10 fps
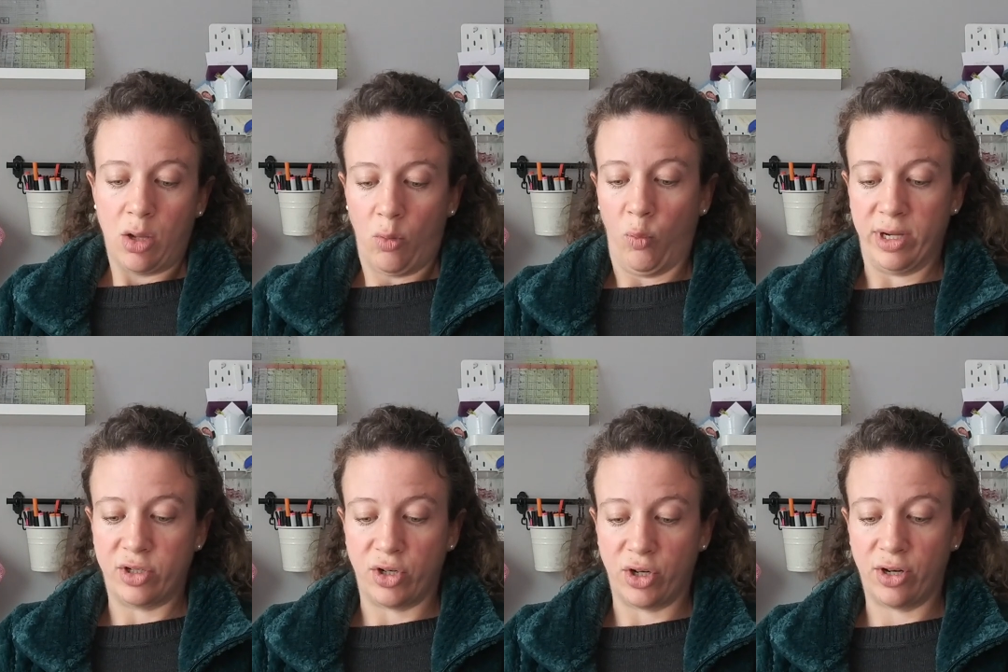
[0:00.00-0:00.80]

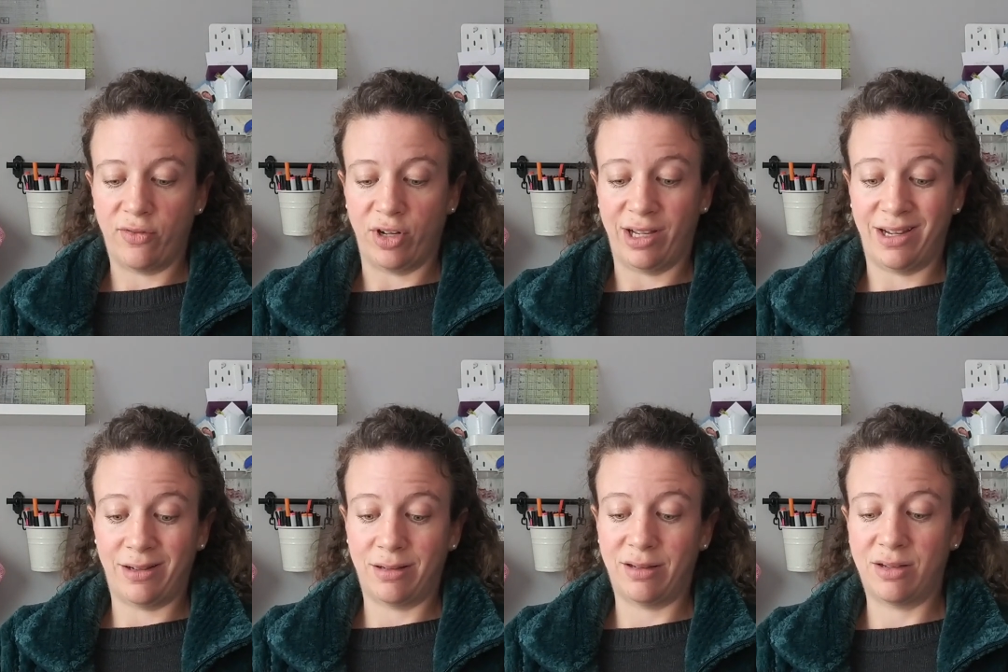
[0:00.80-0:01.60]
winter for like
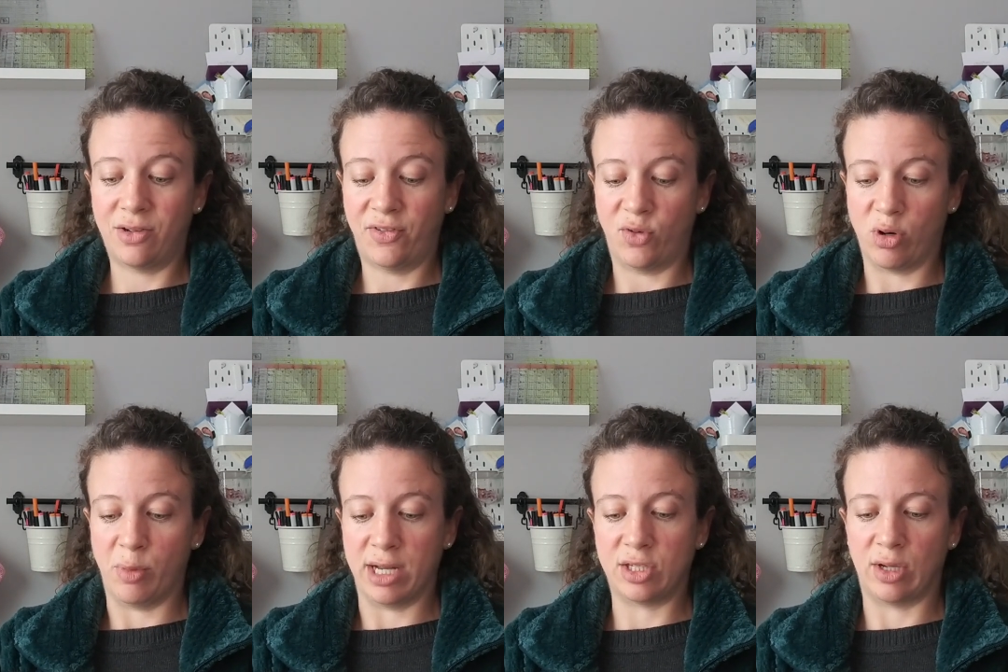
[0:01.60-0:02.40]
4
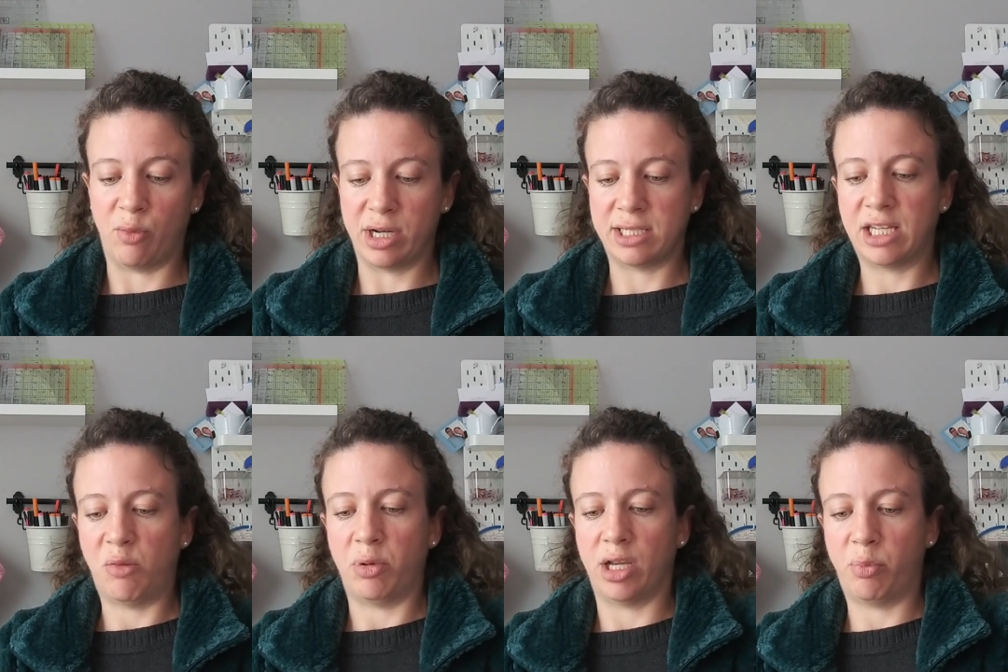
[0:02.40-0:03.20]
months. So I wanted to
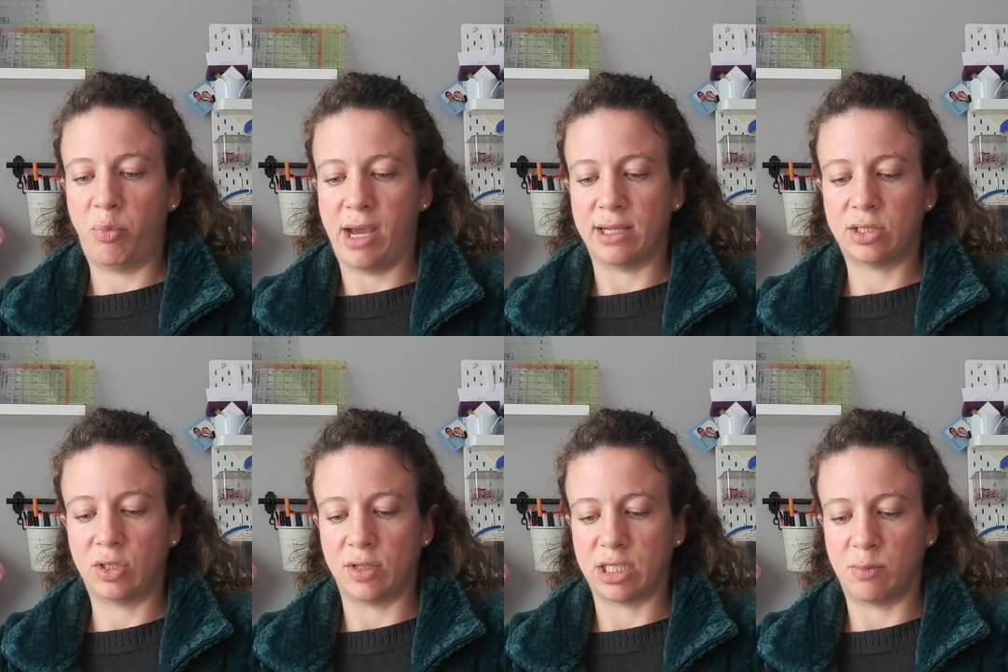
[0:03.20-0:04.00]
keep it up past
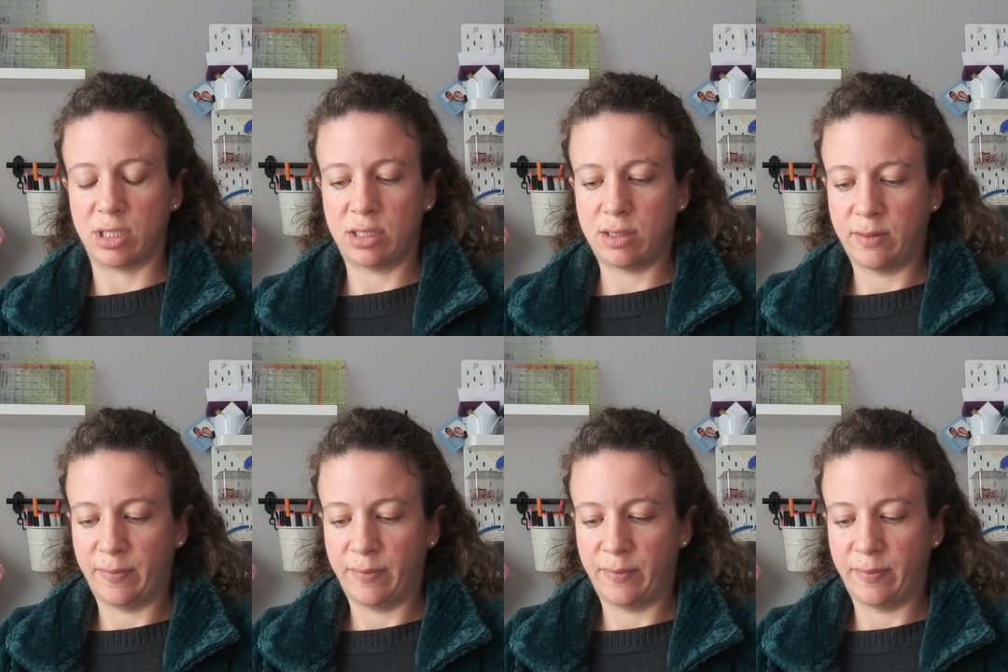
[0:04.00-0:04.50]
Christmas.